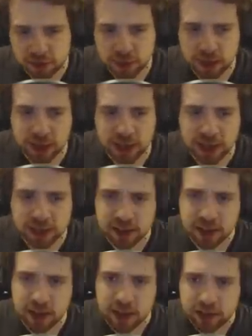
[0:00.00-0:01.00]
I want to highlight
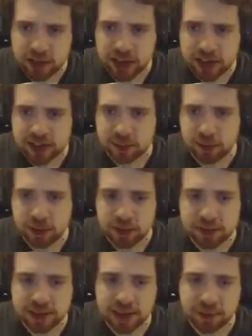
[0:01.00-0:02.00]
just some
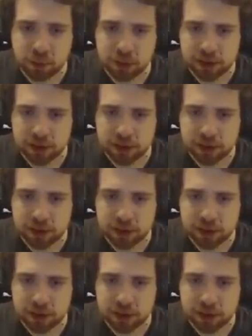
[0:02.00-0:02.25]
little stuff.